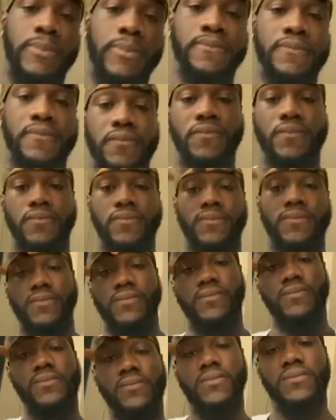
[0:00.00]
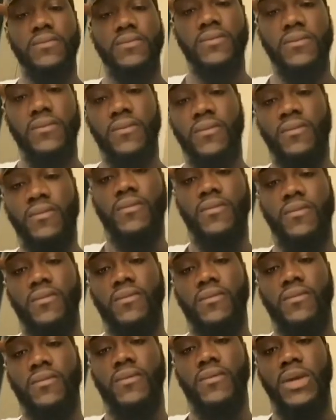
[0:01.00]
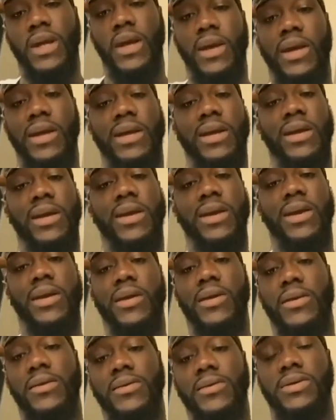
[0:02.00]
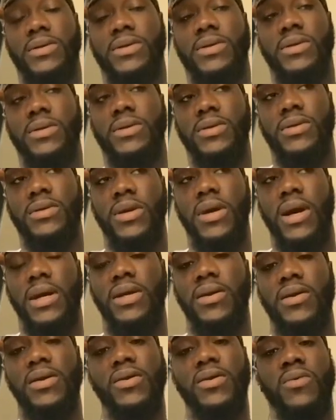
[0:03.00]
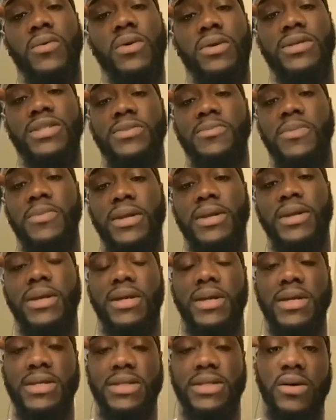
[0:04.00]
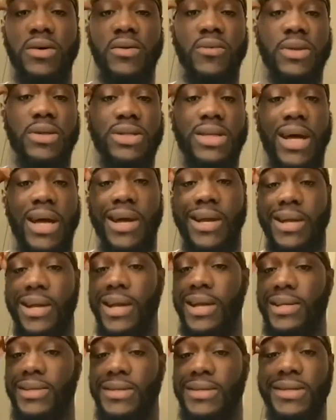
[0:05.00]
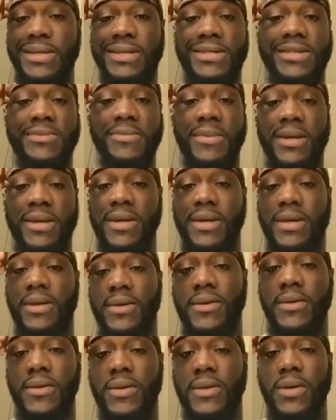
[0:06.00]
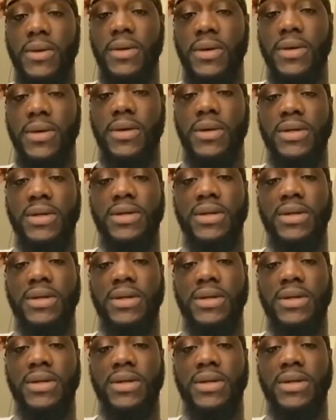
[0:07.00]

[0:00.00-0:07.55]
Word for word: expired, had that Deontay Wilder did not get his he didn't activate his rematch clause fast enough, right? And